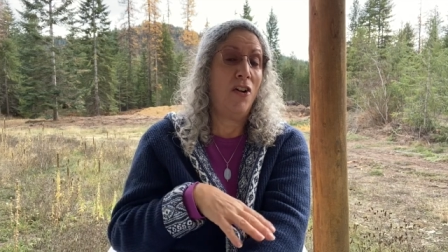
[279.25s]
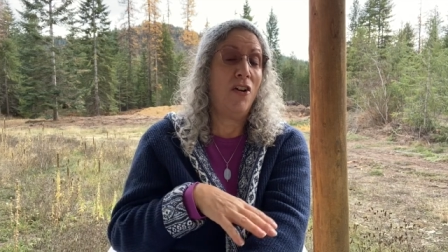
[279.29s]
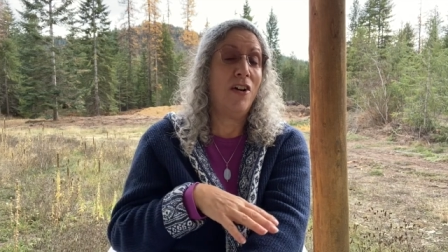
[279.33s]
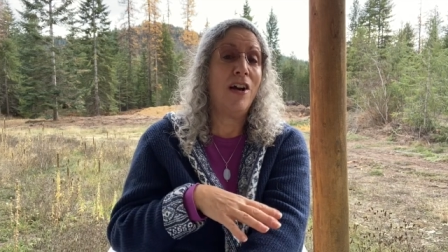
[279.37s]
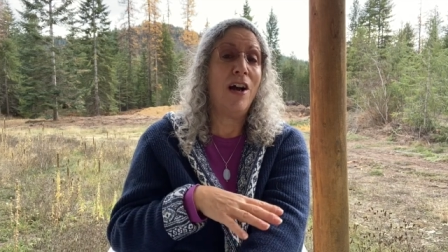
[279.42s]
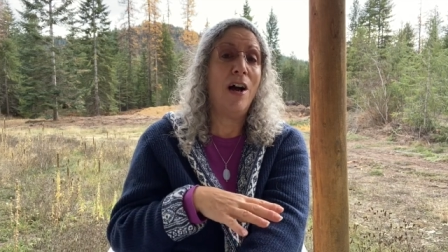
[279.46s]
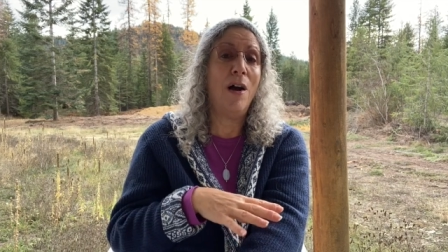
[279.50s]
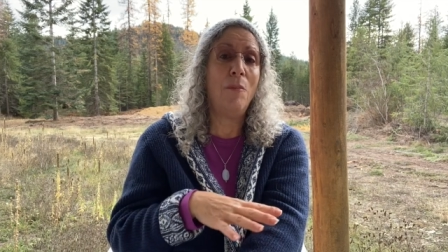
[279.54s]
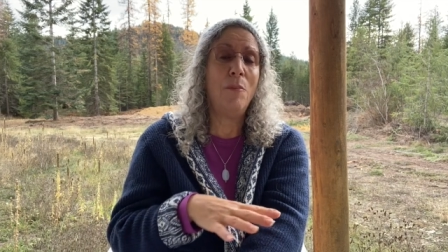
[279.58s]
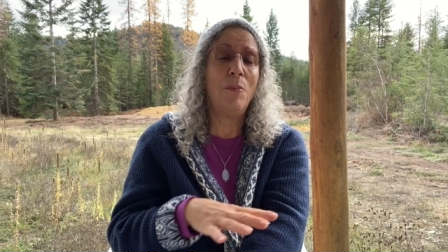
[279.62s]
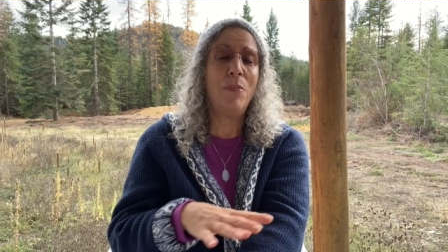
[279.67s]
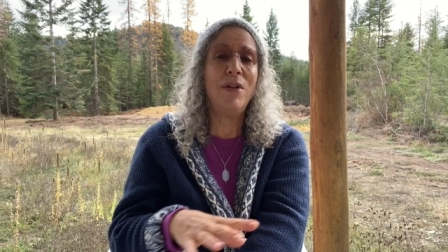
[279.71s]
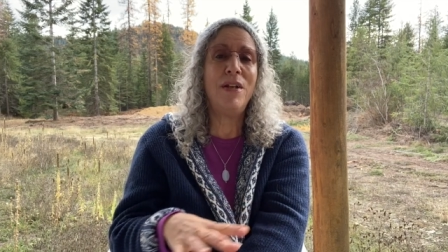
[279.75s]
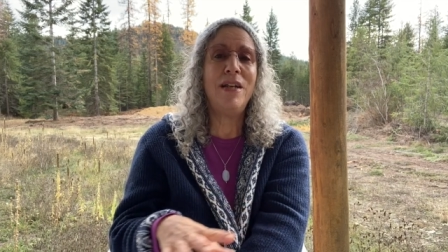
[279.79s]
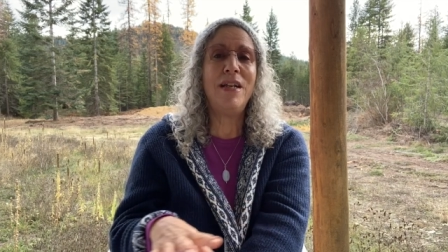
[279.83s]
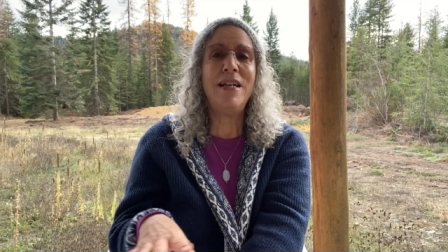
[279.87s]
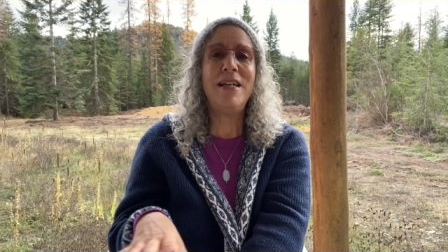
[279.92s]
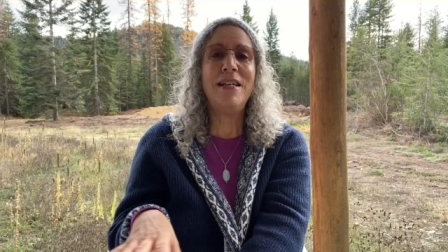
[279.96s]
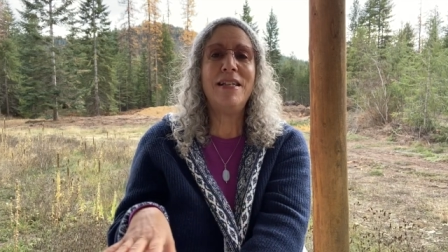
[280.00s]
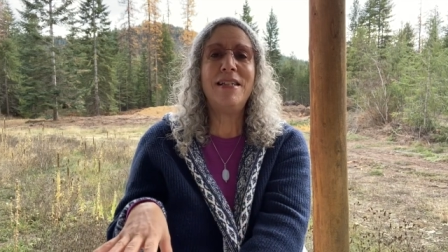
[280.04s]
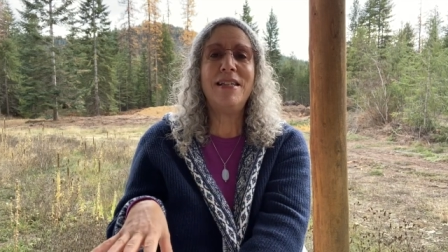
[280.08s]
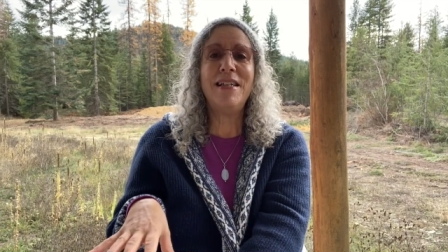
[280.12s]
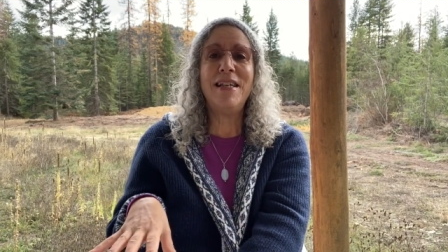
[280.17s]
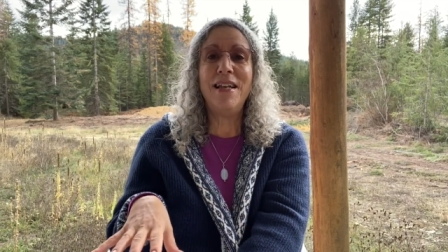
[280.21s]

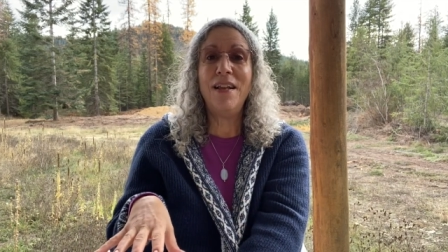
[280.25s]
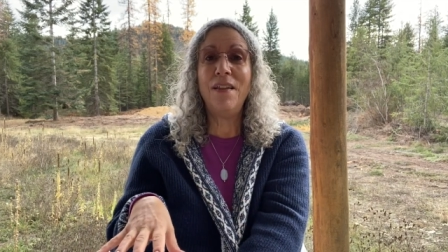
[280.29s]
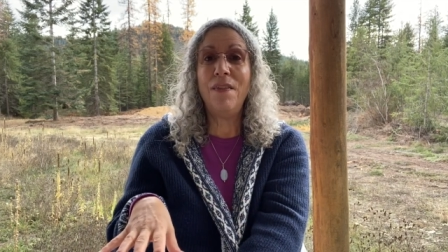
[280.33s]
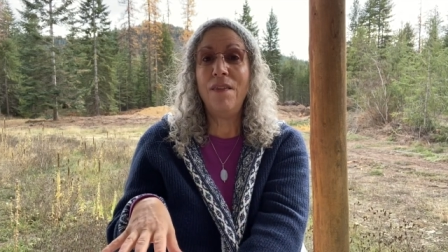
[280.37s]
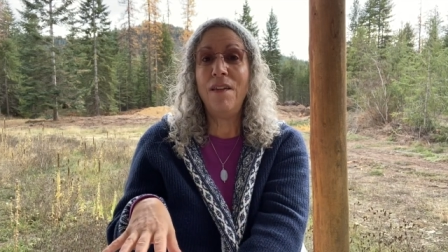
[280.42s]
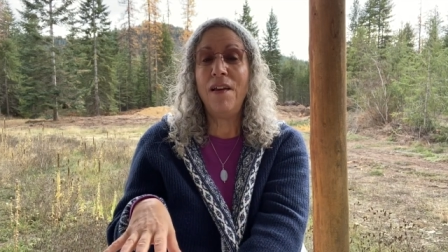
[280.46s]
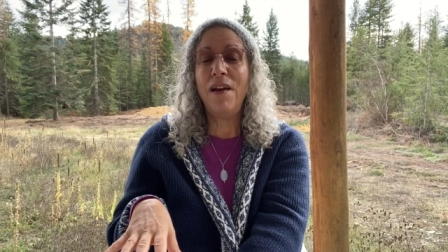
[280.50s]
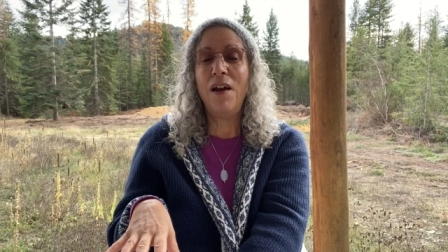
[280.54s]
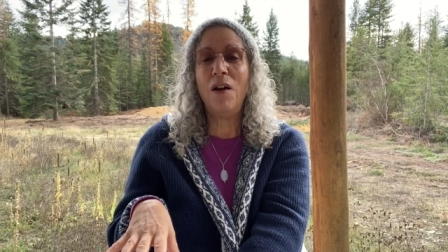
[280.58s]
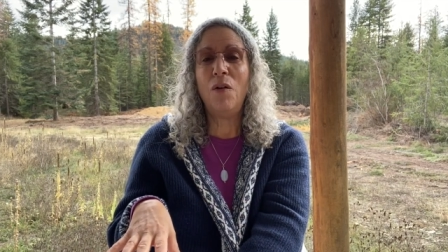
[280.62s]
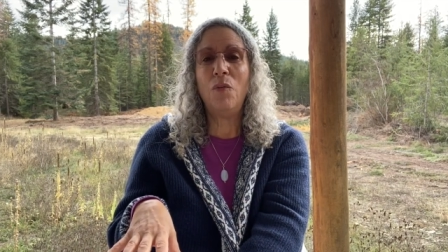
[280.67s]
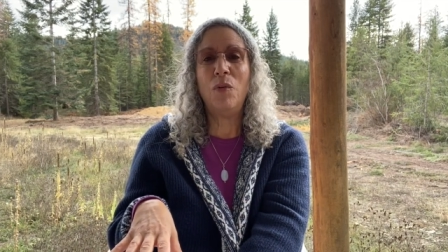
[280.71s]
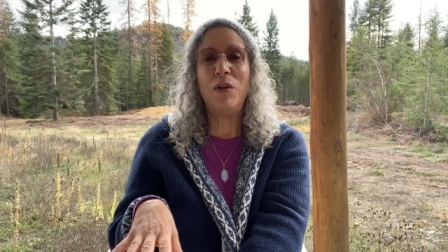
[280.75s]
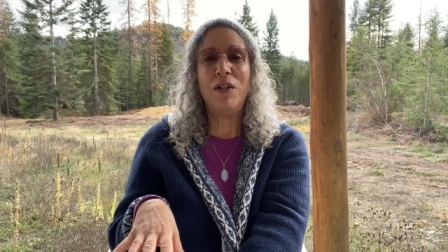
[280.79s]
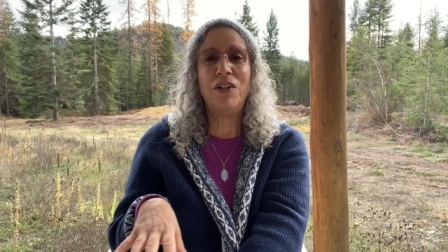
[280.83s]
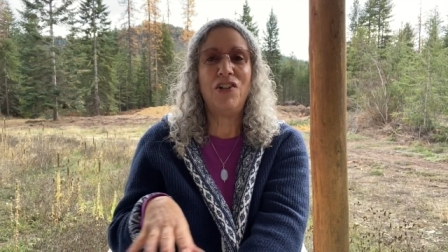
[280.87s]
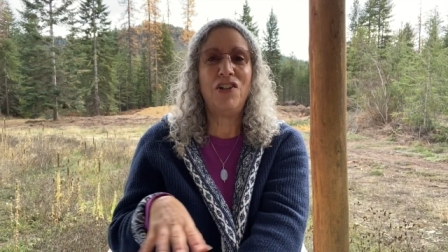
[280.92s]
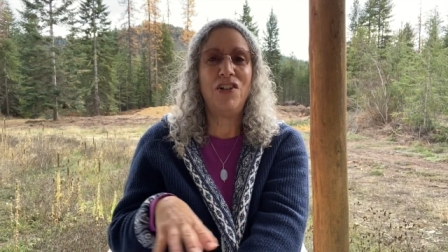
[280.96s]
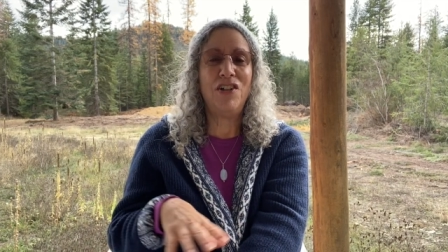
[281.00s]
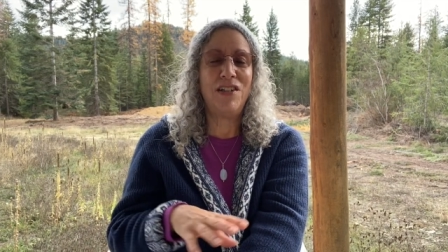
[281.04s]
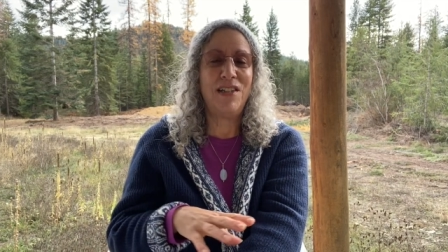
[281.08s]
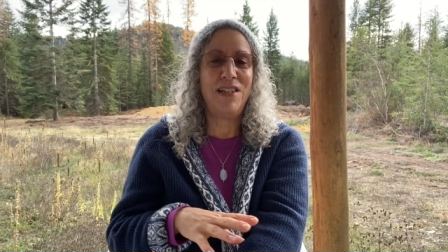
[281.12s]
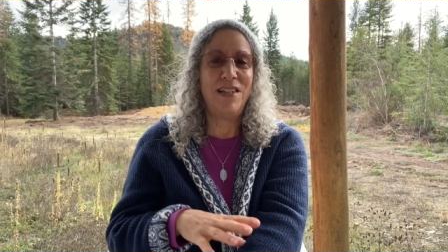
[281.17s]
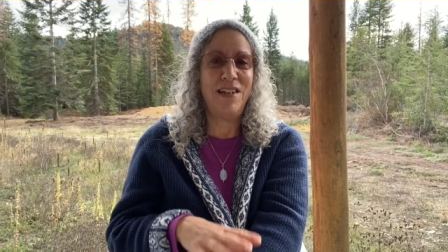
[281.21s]
companies in there, which
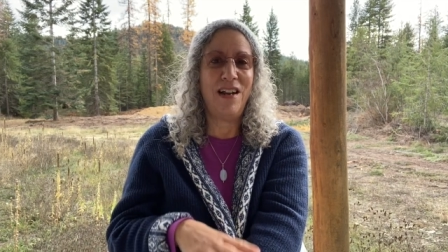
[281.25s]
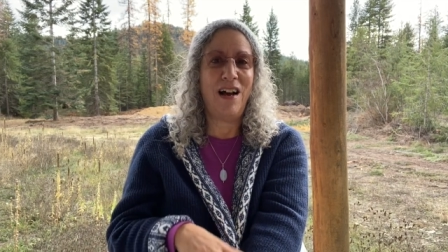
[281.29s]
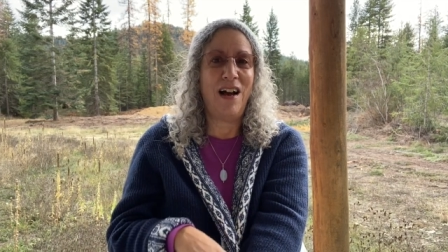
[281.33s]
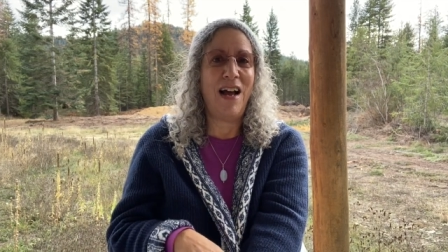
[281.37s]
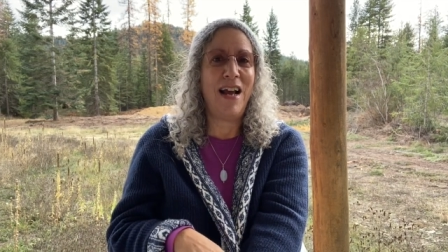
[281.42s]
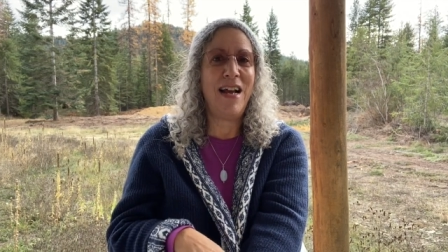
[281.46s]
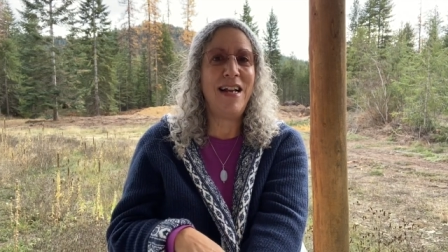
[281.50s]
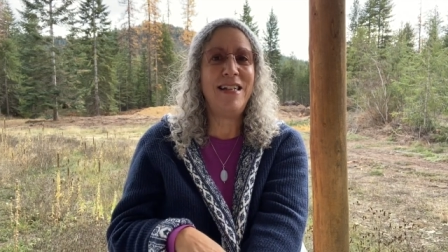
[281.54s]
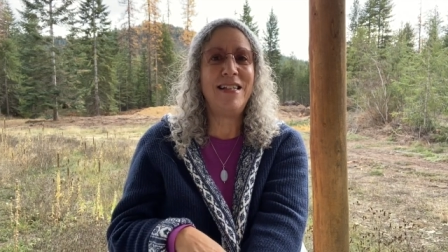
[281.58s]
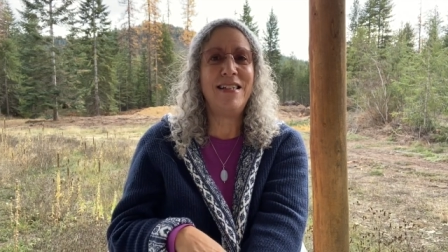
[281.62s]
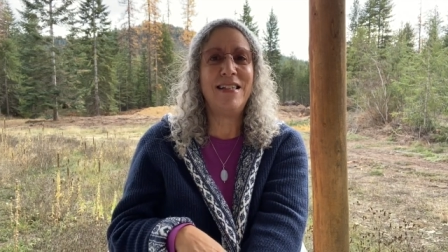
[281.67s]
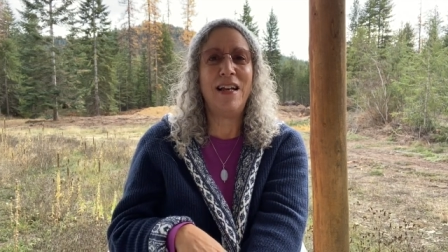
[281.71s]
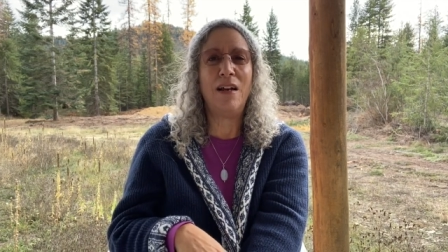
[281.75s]
is nice.